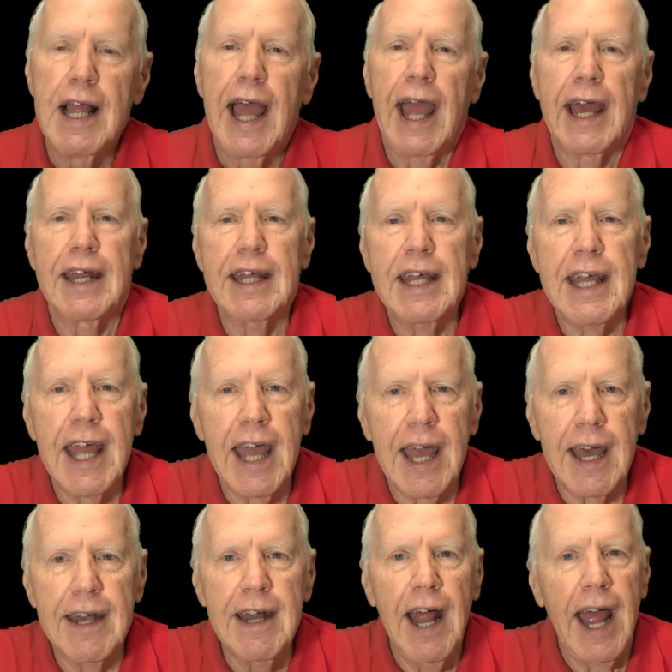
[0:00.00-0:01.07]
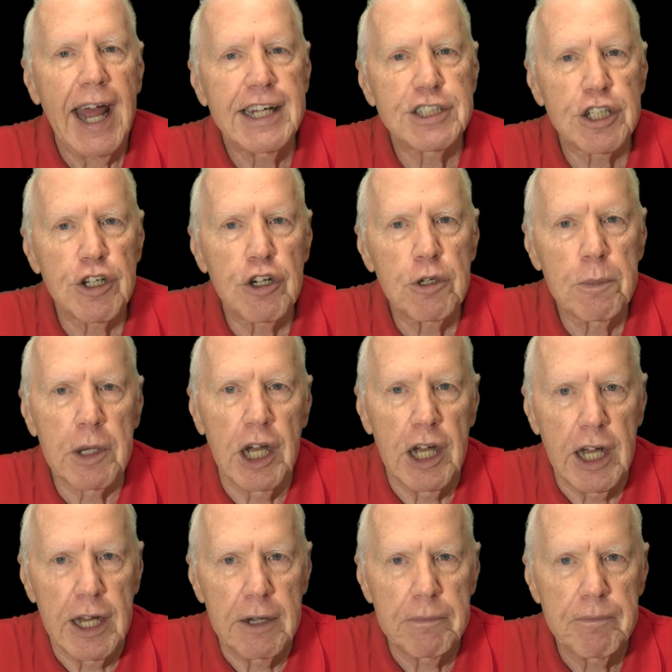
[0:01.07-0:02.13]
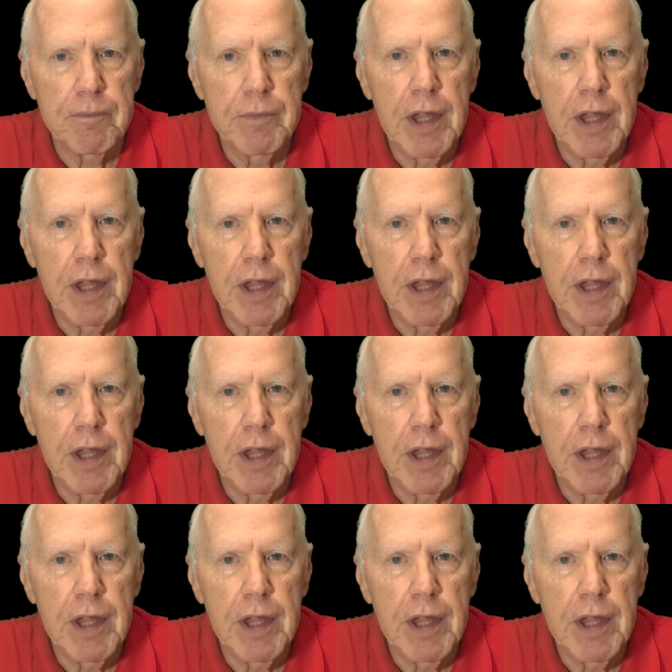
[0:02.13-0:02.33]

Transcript: and he had a slurp gun.